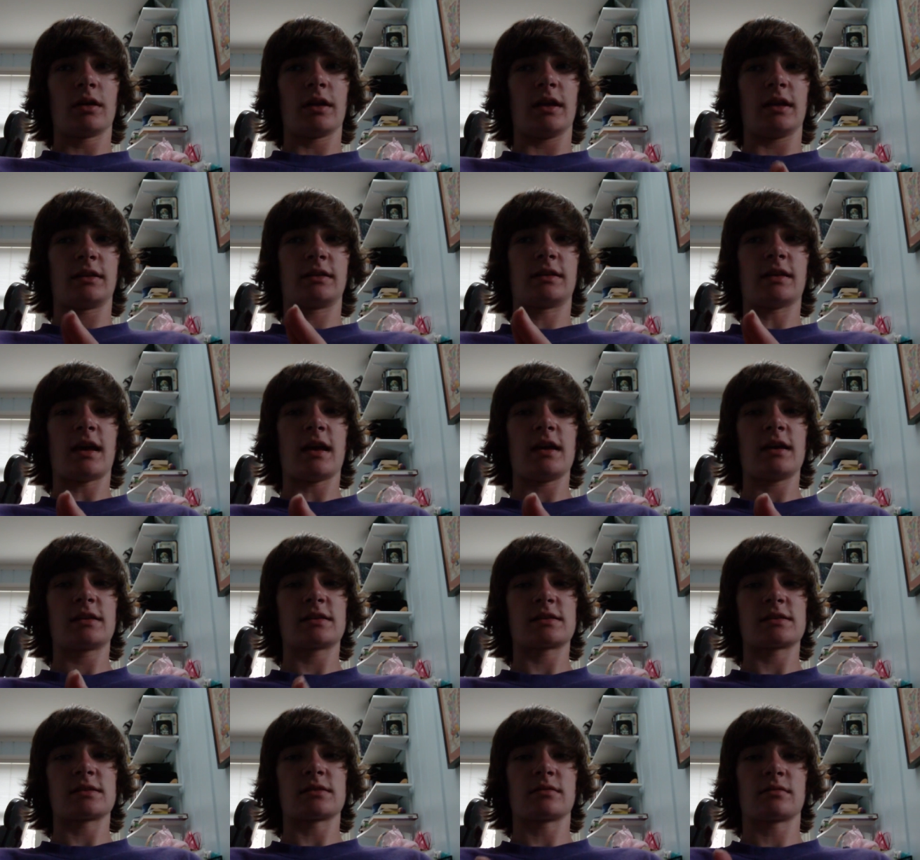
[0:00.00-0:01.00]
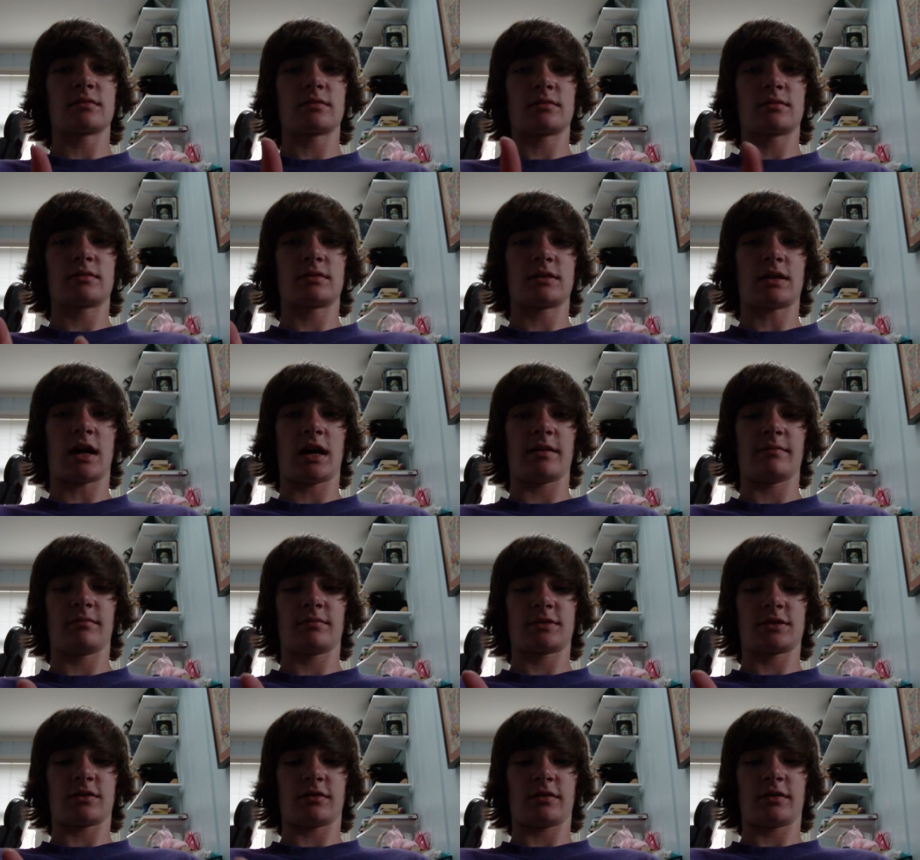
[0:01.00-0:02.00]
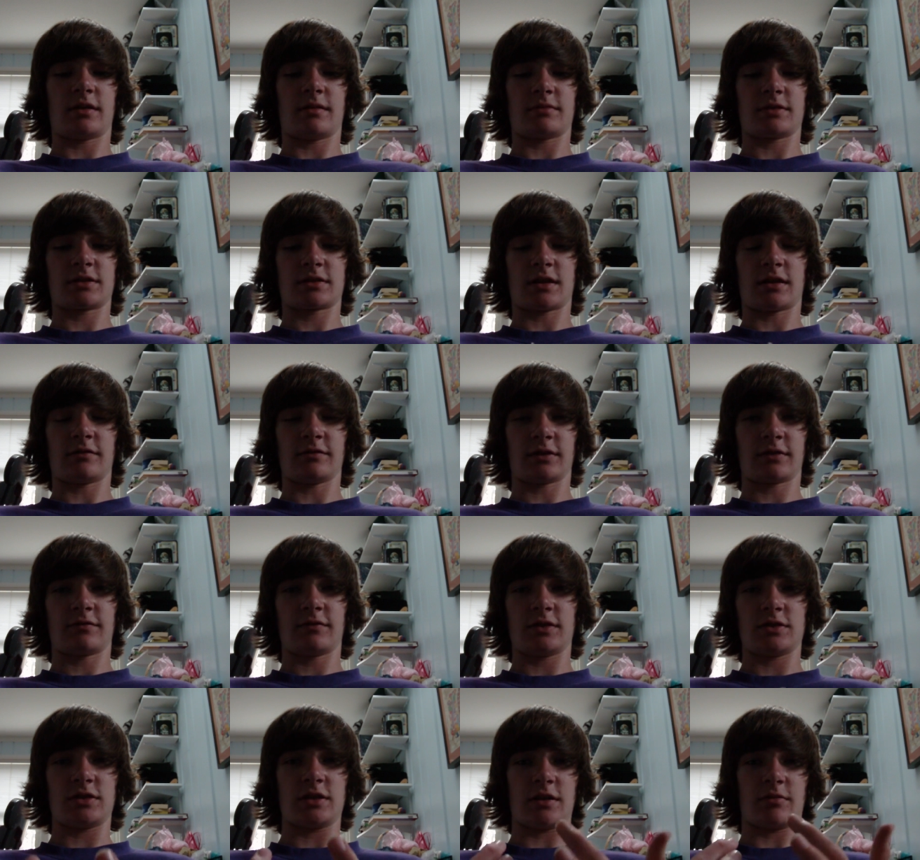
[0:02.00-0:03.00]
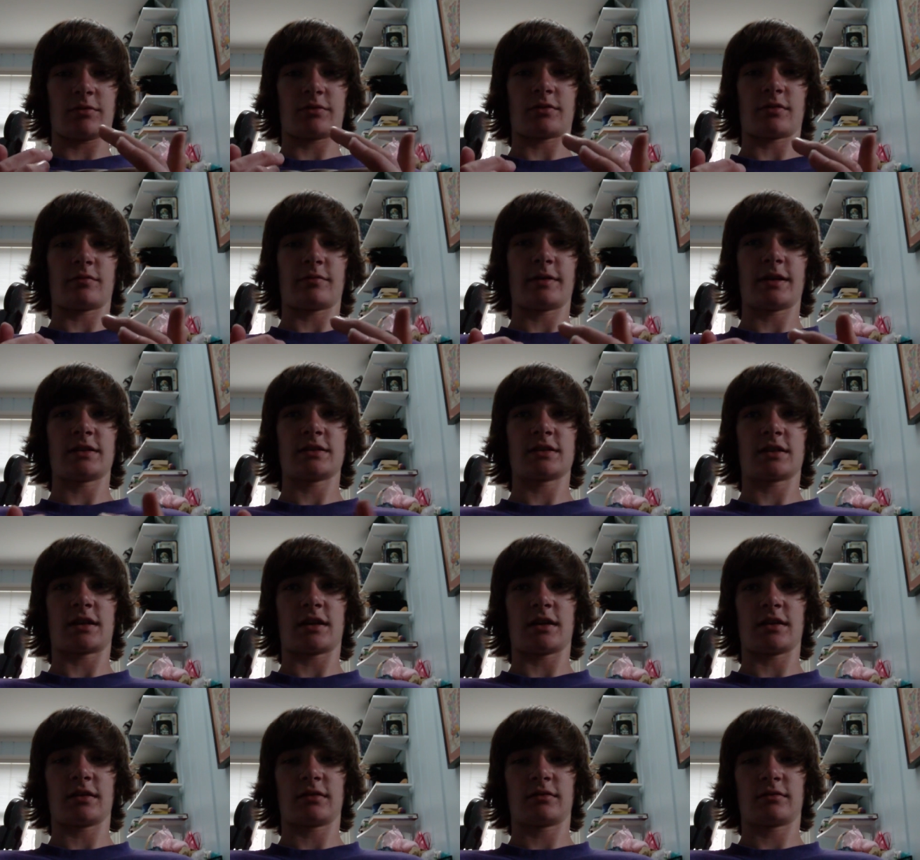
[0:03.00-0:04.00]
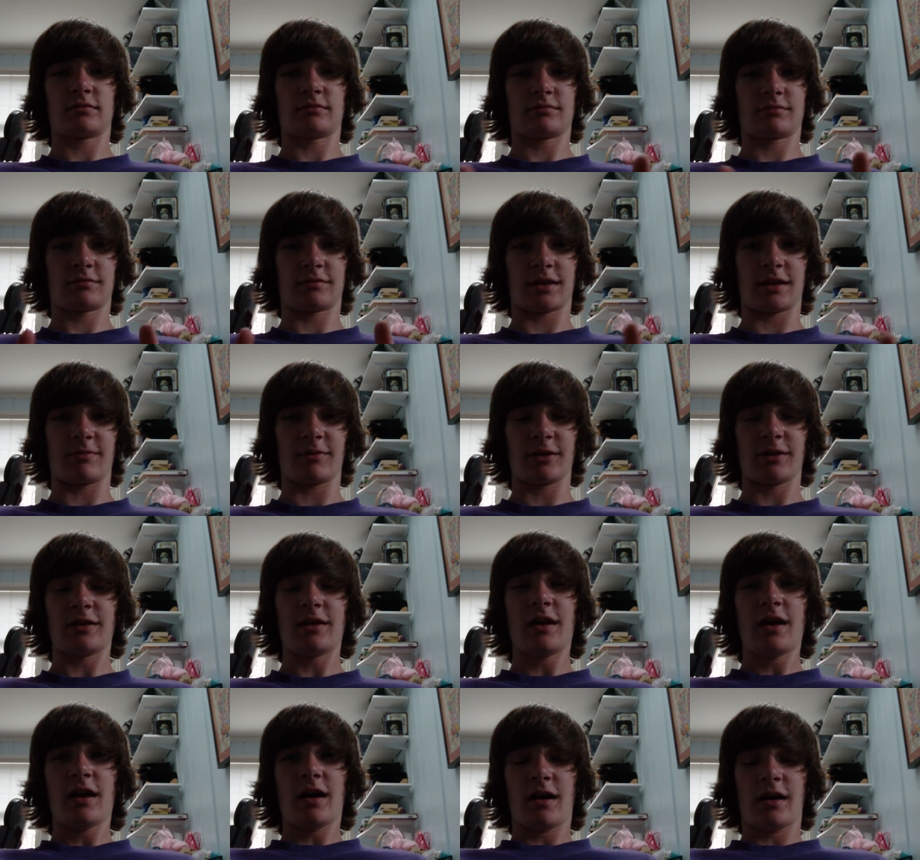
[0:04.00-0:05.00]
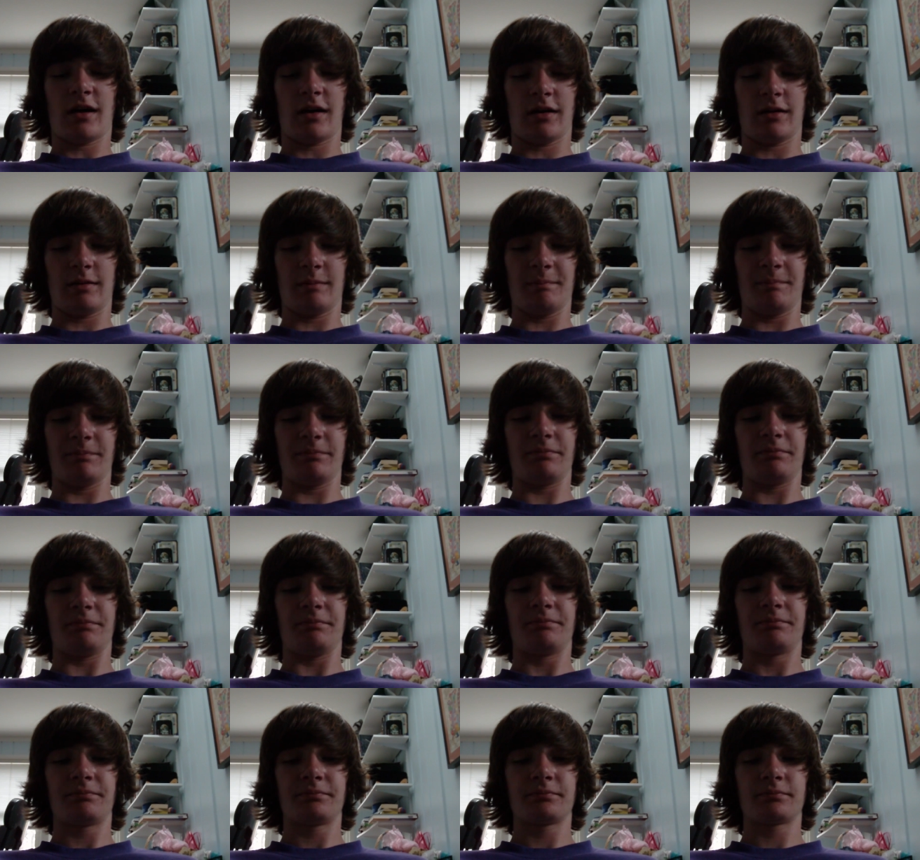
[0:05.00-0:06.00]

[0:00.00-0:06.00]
It takes time. Sorry, I'm just kind of, like, fidgeting with rubber bands. I gotta think about it.